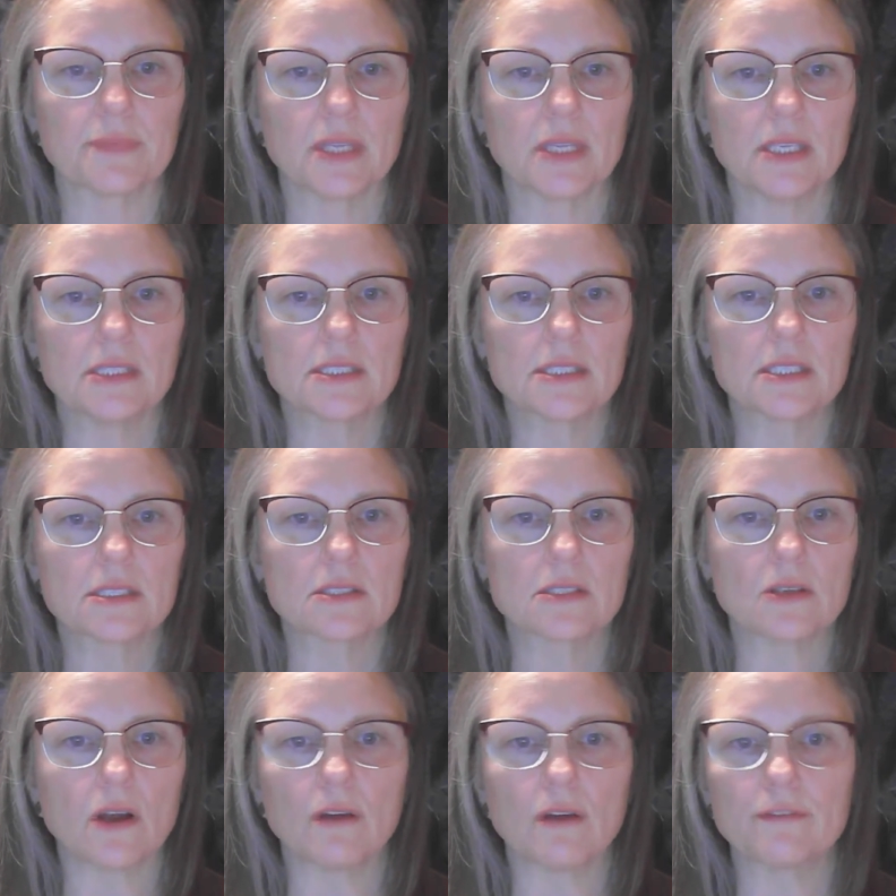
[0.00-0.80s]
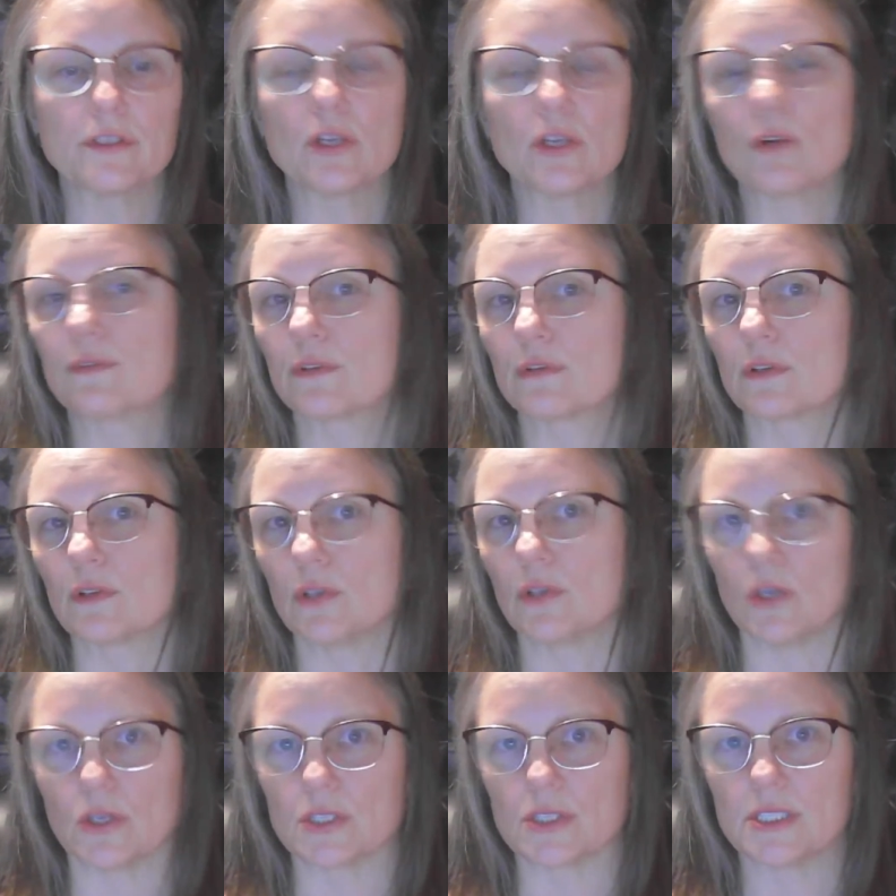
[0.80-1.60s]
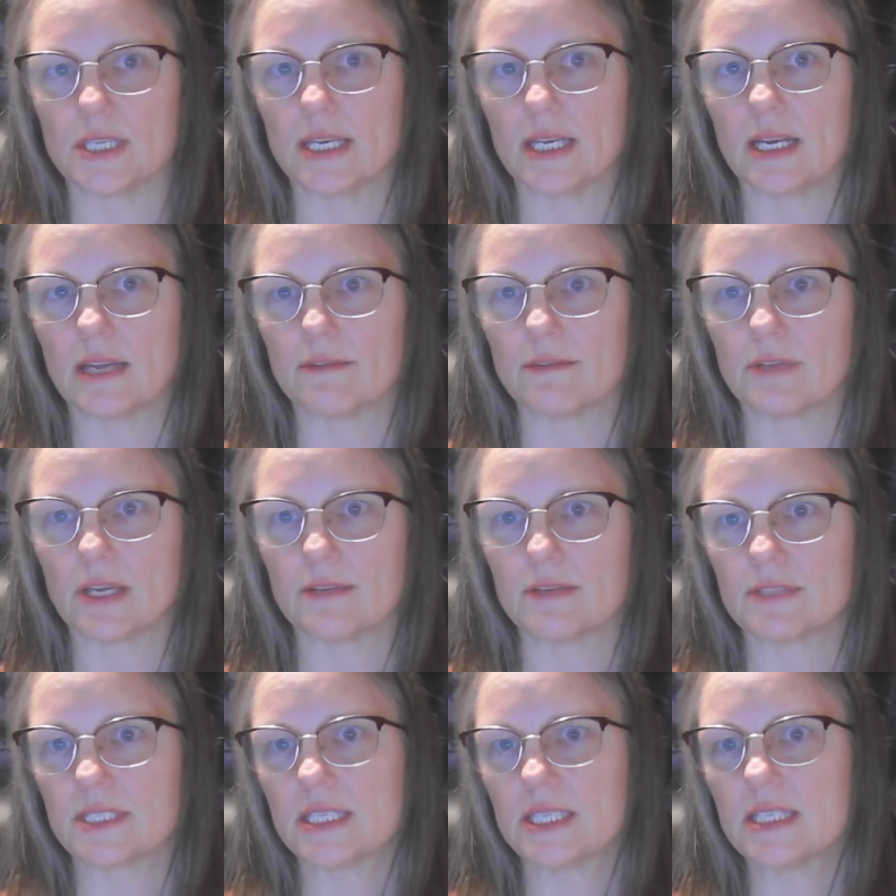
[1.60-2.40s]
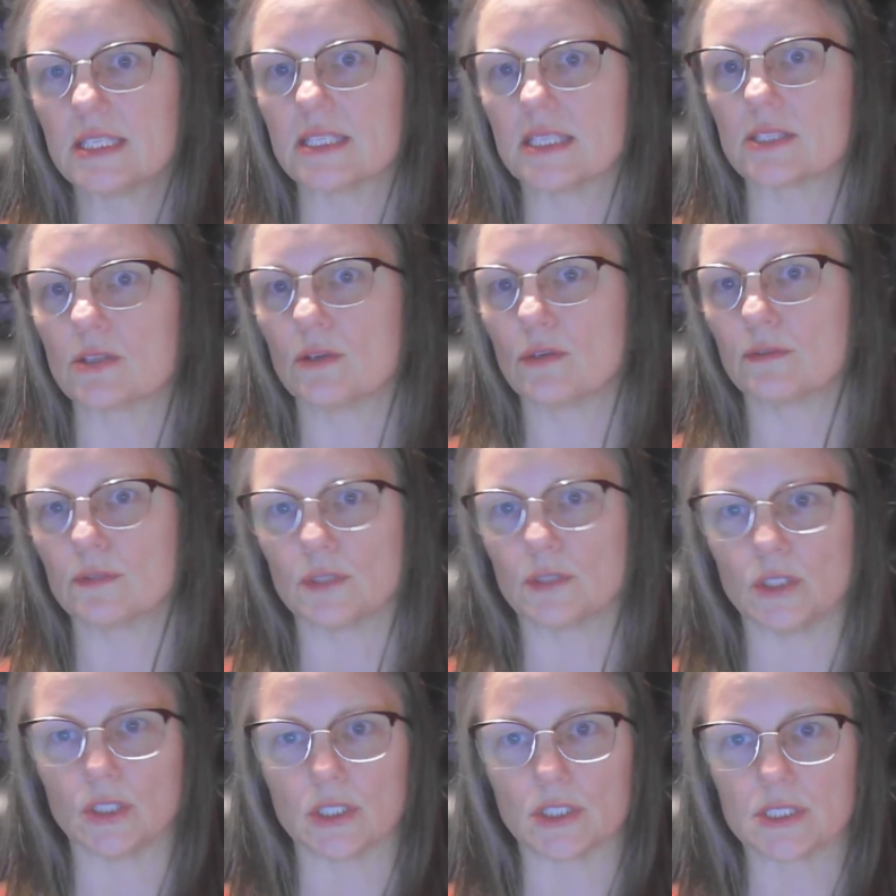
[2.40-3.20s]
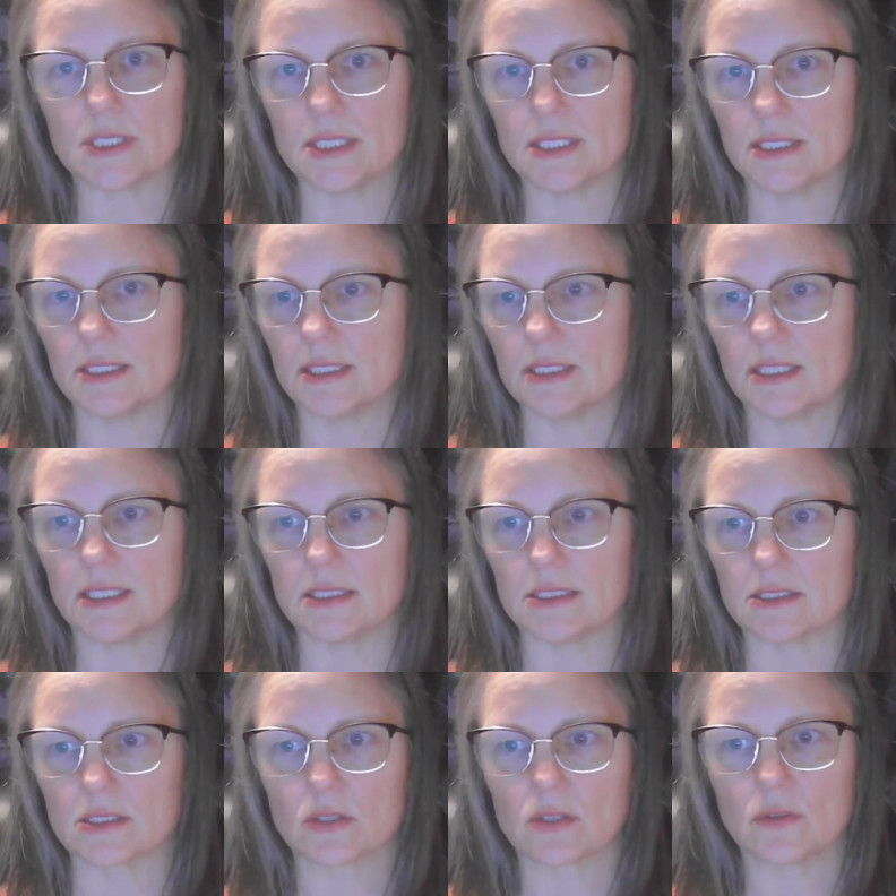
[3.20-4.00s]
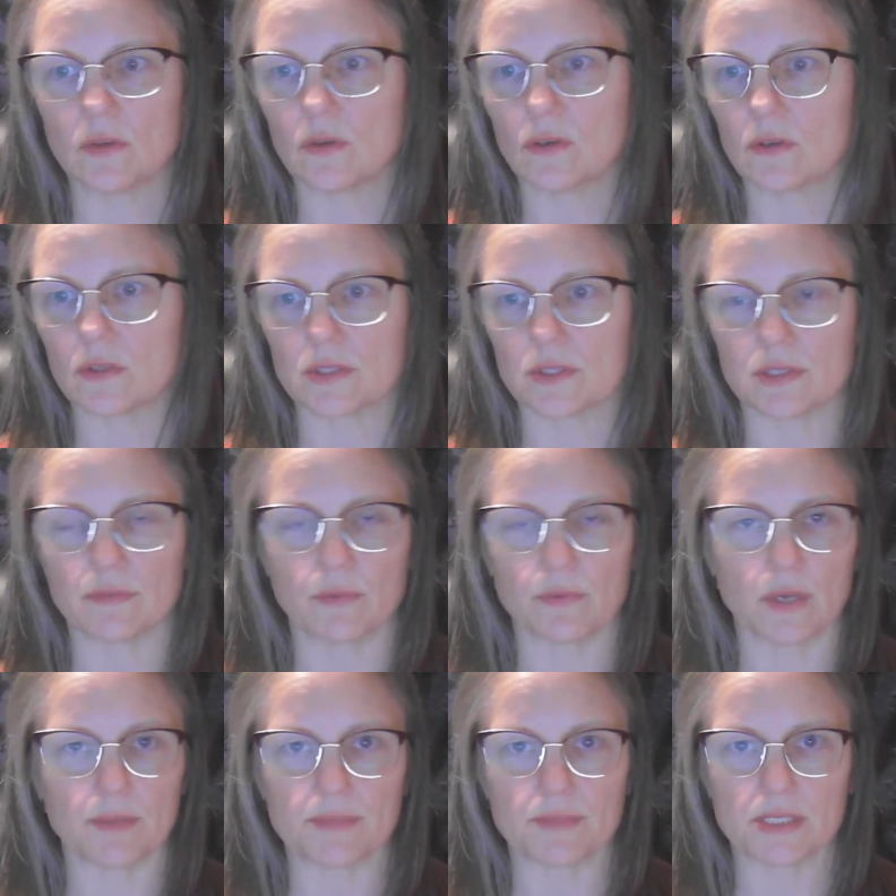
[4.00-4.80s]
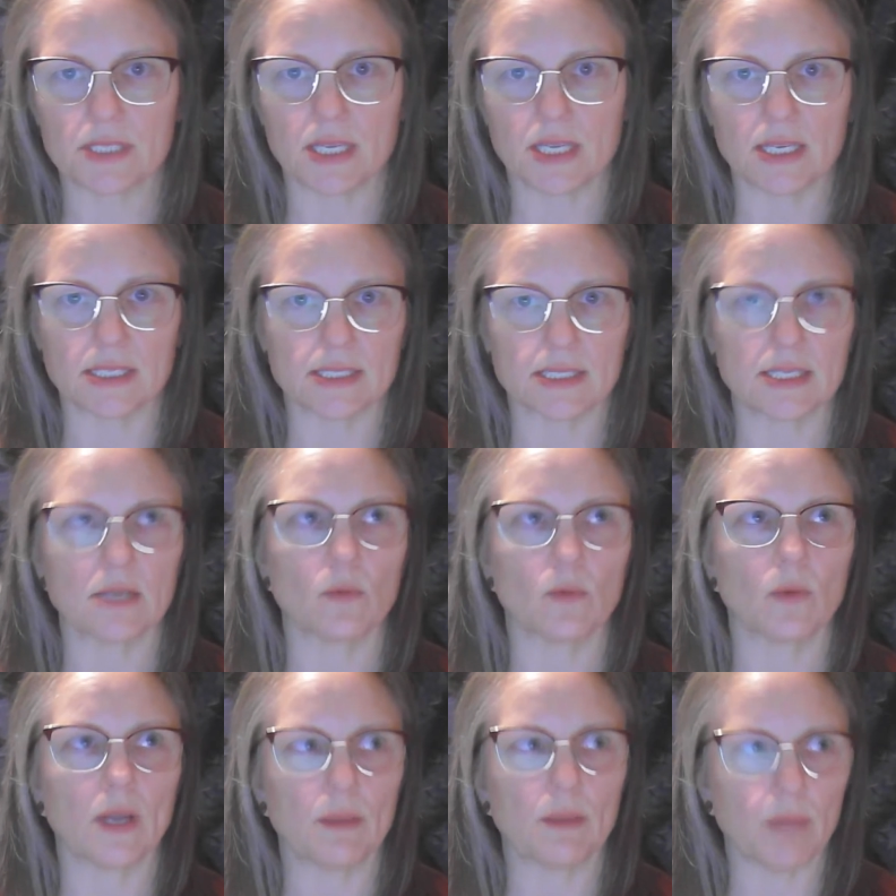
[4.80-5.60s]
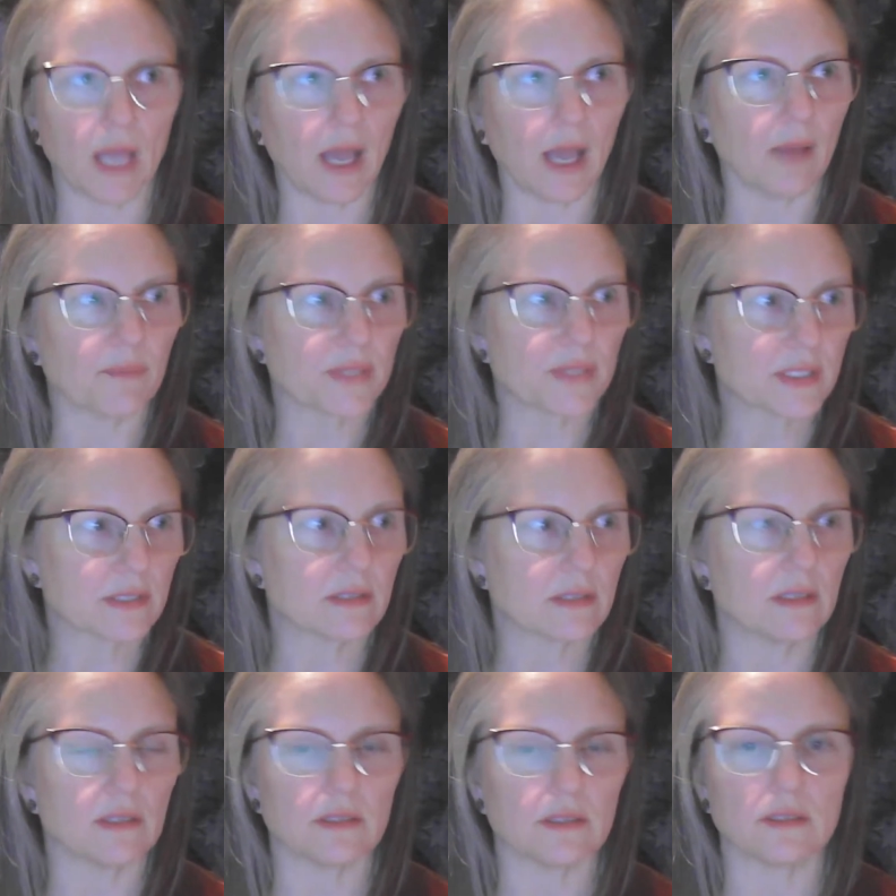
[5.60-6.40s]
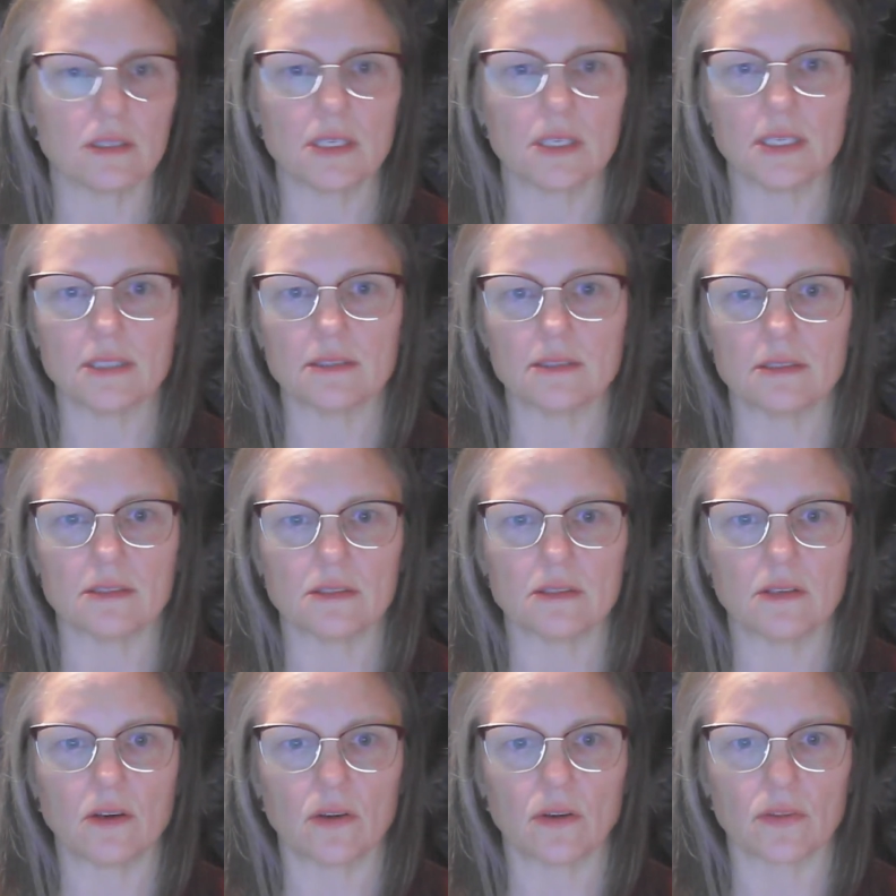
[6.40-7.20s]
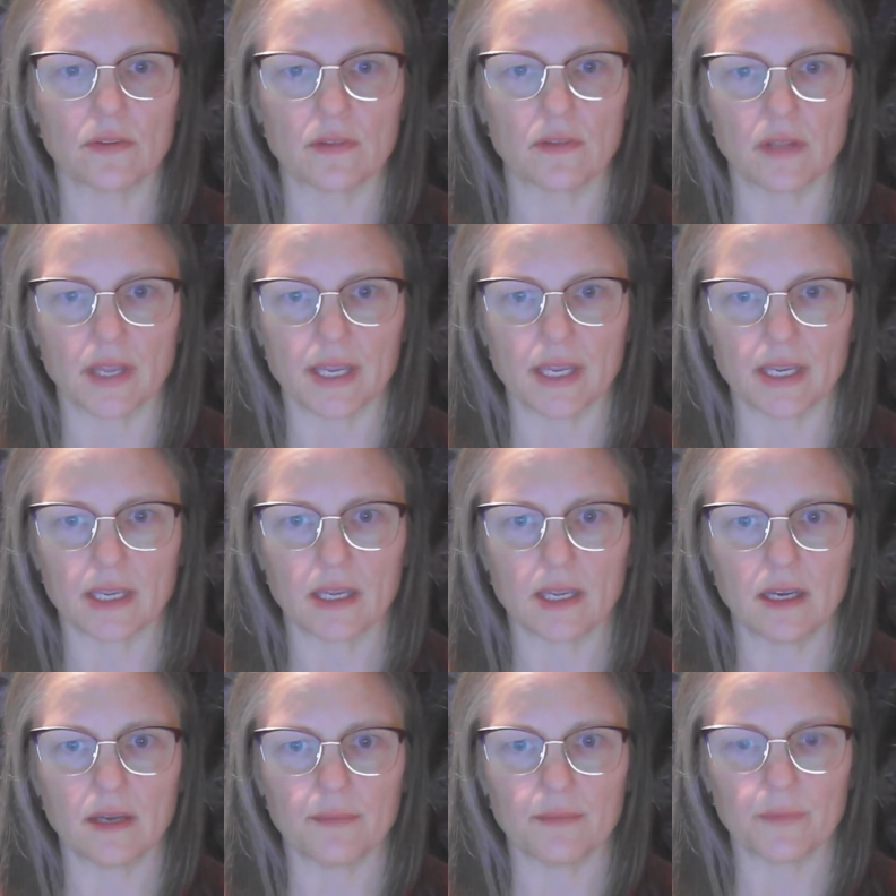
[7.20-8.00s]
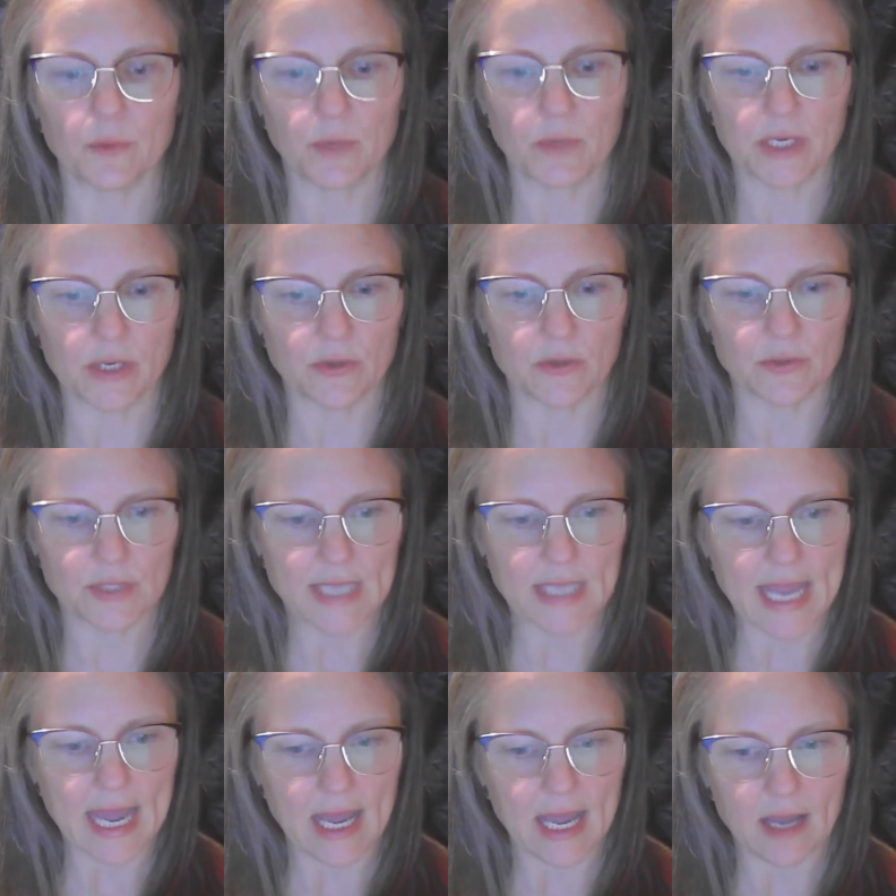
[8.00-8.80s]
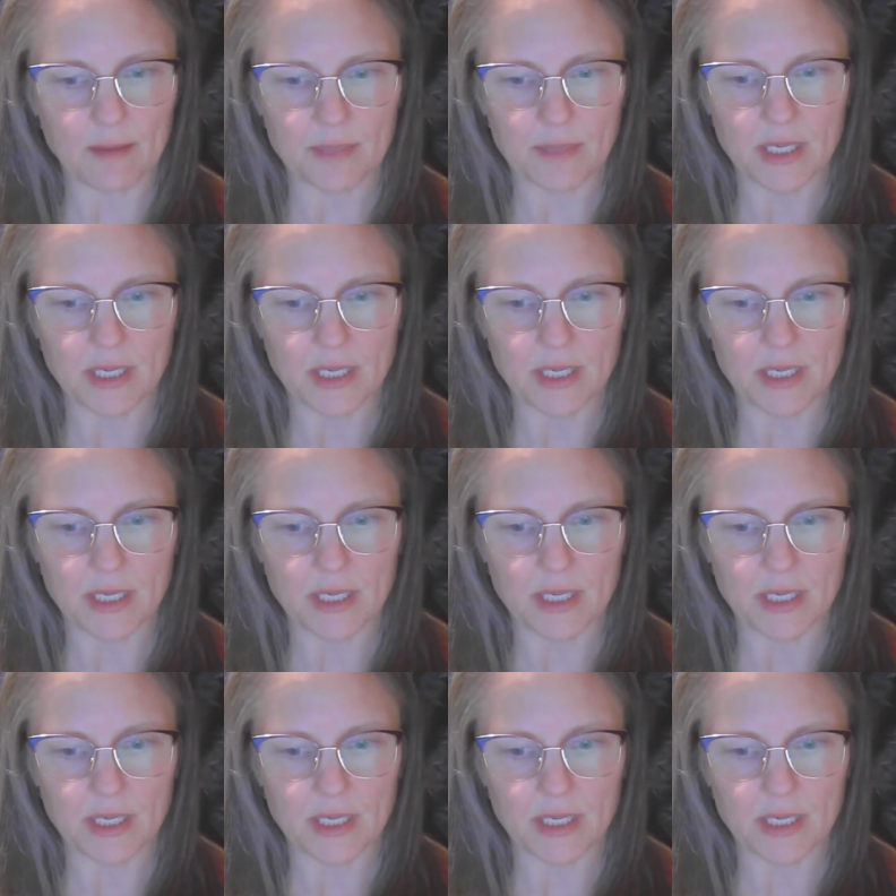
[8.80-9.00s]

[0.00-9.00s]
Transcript: This is often overlooked, and I've seen this overlooked in scores of websites and web apps and all the like. When you tab,